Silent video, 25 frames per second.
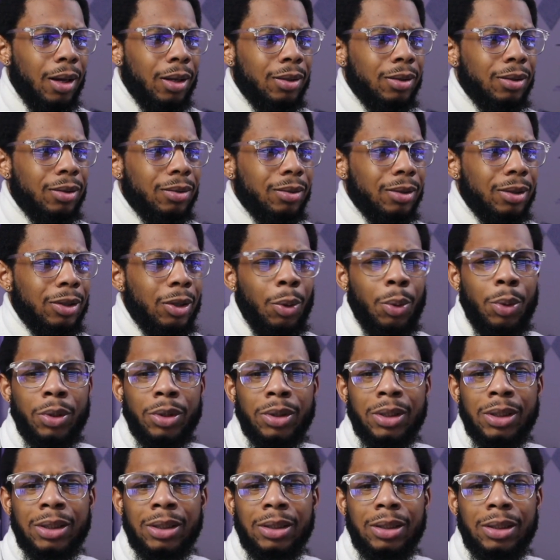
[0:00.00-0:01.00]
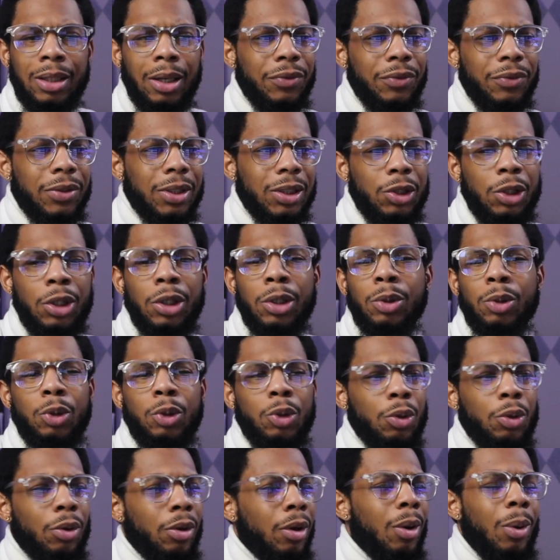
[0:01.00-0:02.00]
doing stuff to
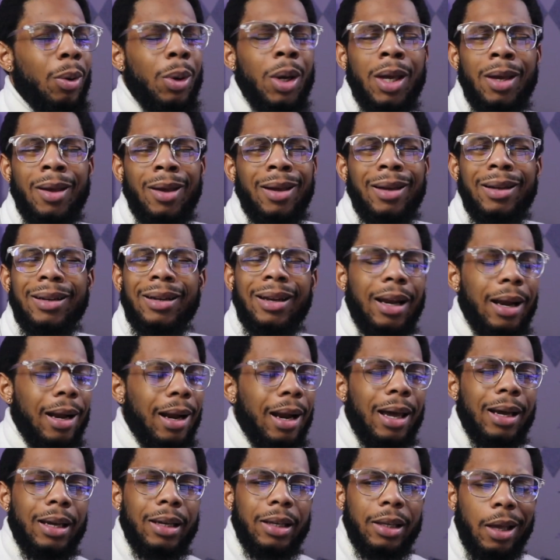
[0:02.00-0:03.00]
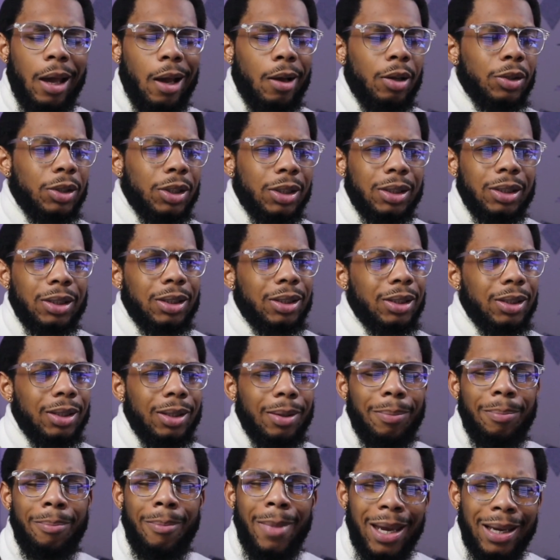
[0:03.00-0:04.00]
children, or like y'all just
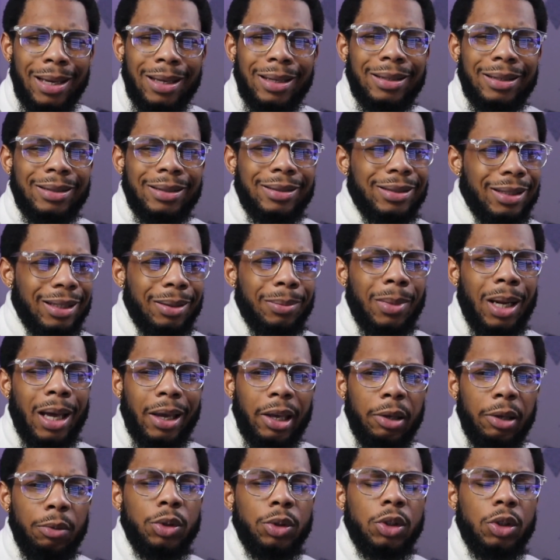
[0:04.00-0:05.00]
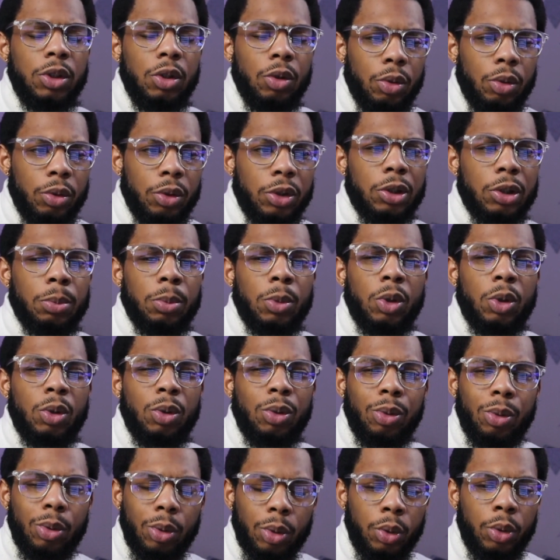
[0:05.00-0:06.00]
making it seem like he was doing some
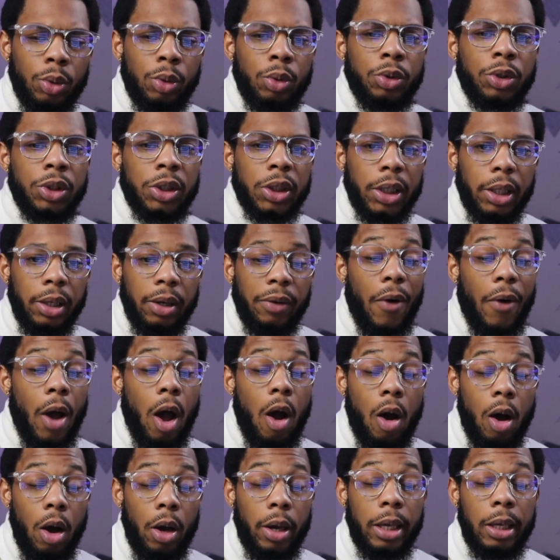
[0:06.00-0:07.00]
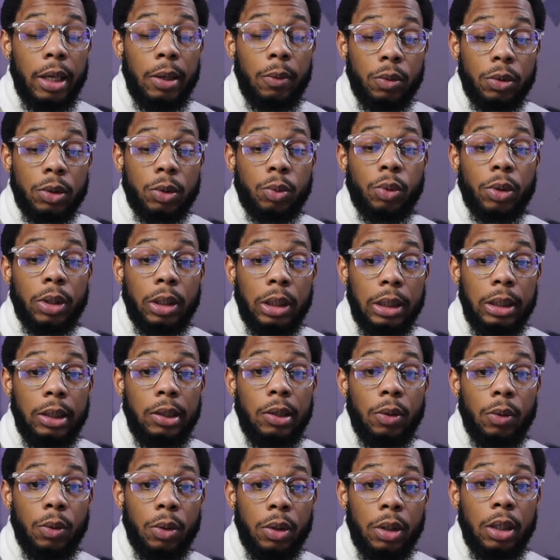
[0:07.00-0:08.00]
cruel stuff. All he was really
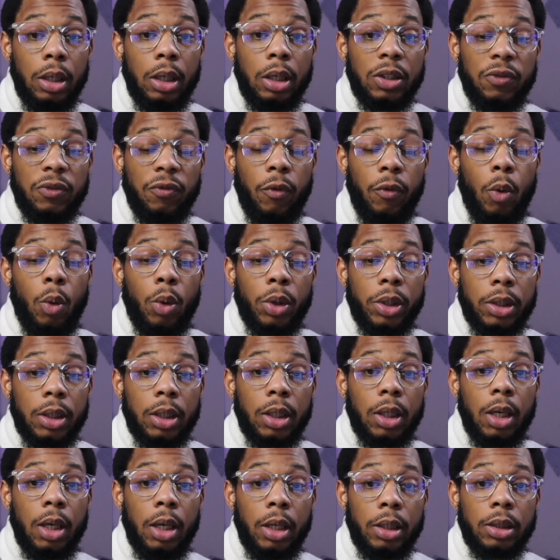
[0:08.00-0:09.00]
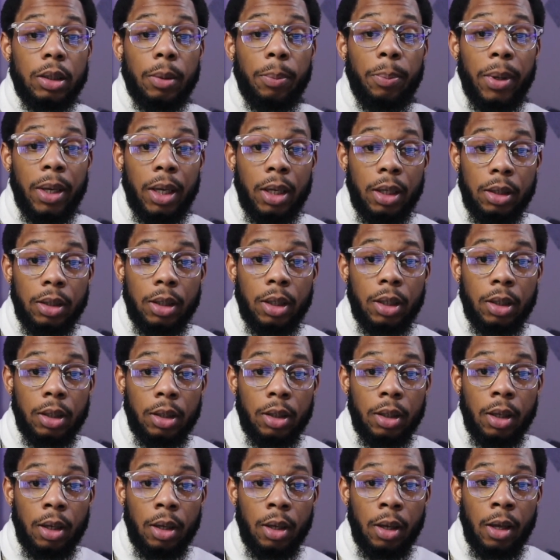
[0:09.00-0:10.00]
doing is voicing his opinion
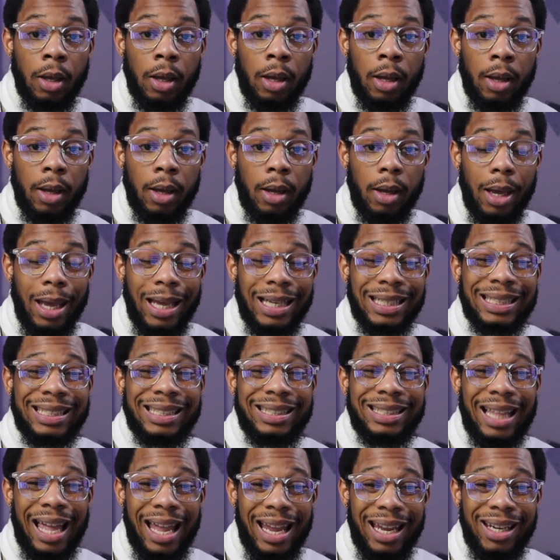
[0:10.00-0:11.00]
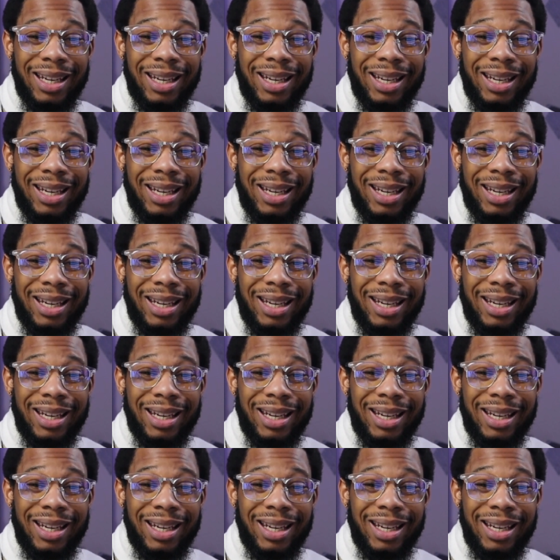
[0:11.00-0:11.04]
and stating